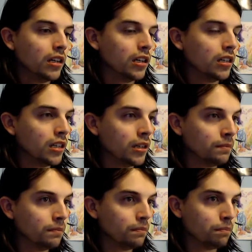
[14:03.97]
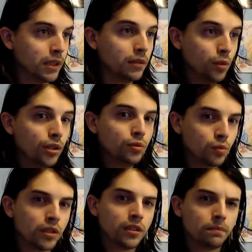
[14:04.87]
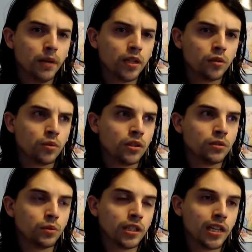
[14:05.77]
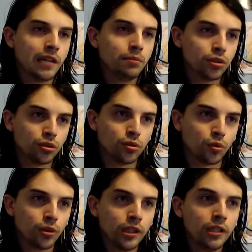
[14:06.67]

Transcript: But it was one of the better ones when it came to story